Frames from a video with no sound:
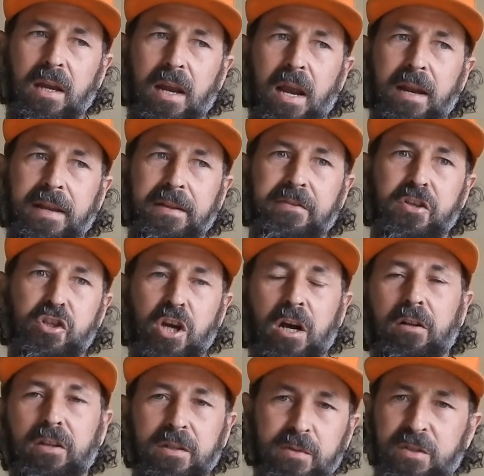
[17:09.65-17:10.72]
and in the
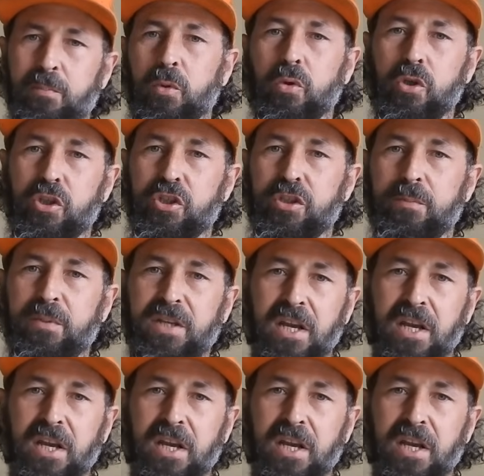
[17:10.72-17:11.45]
jungle-ish bush,